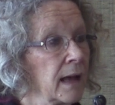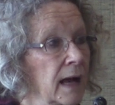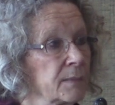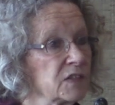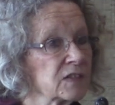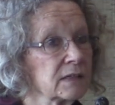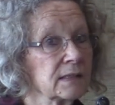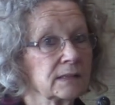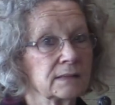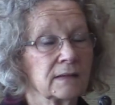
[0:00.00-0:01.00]
I'm just
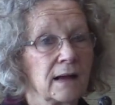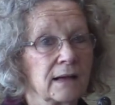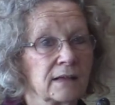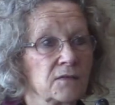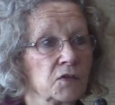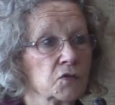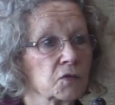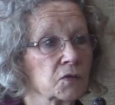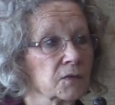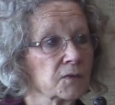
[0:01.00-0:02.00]
going to give
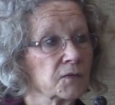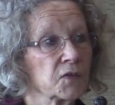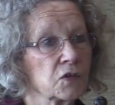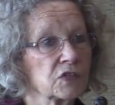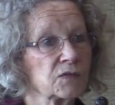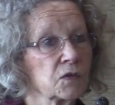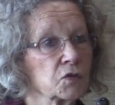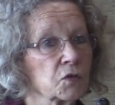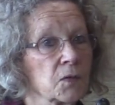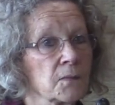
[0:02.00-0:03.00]
you, for those of
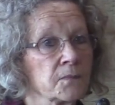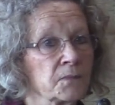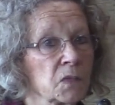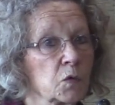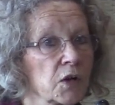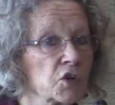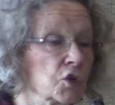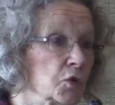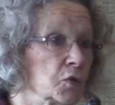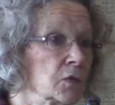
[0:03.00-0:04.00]
you who are
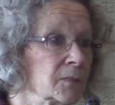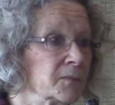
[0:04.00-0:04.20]
new,